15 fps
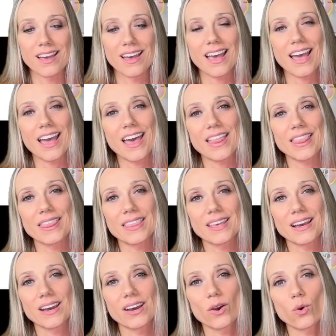And
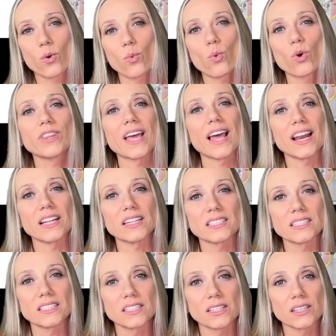what
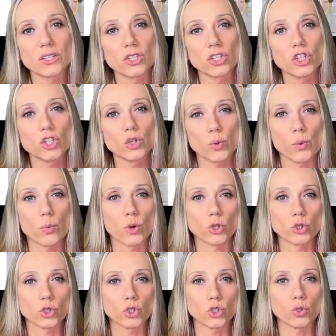else do we
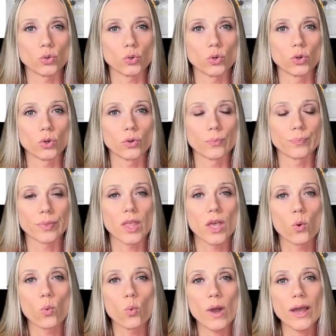want to do?
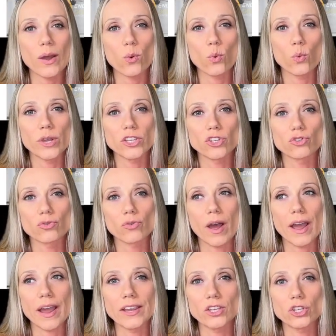When we
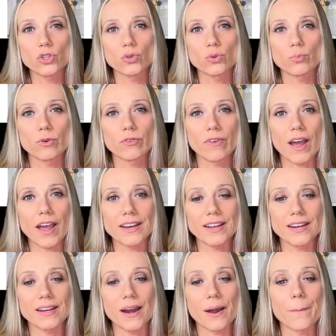try to provide
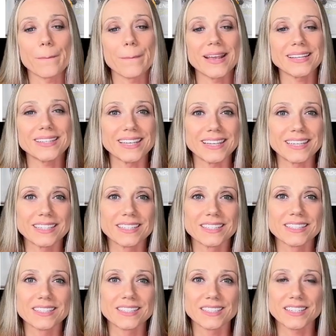an hermetic
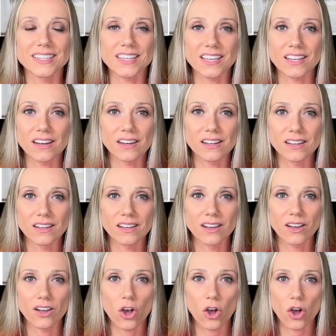seal
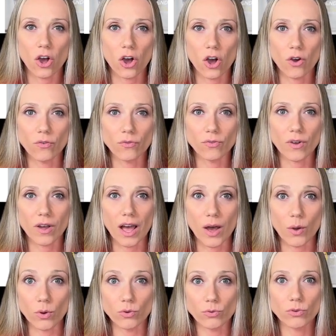of
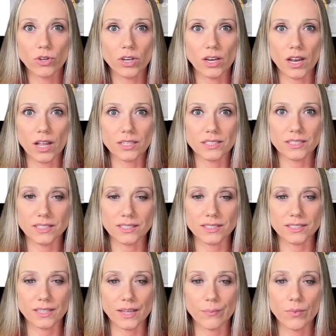our root canal
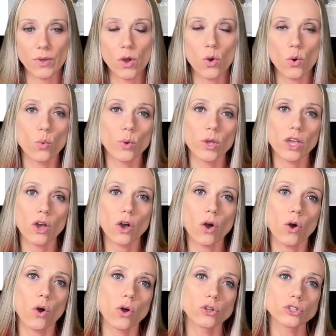system, we
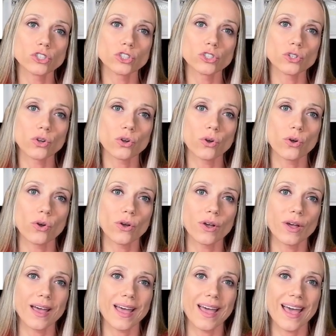also
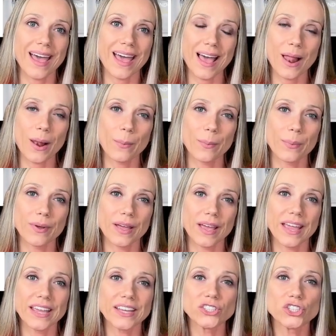help
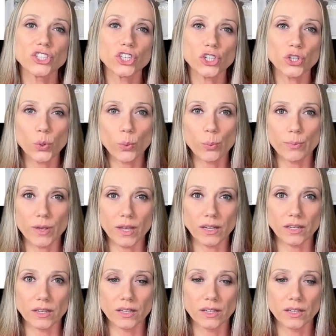intubing